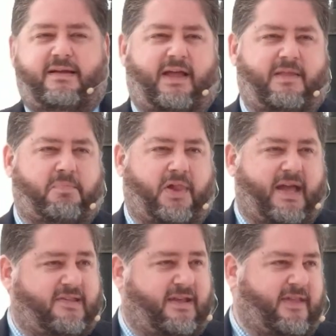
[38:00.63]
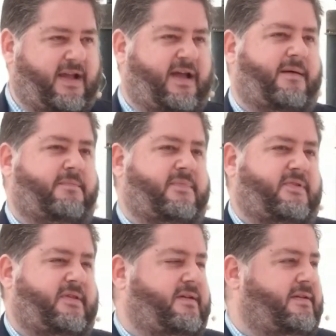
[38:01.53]
and the blessing that
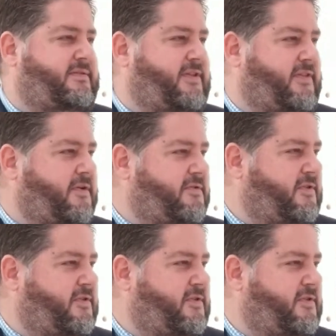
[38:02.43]
comes to those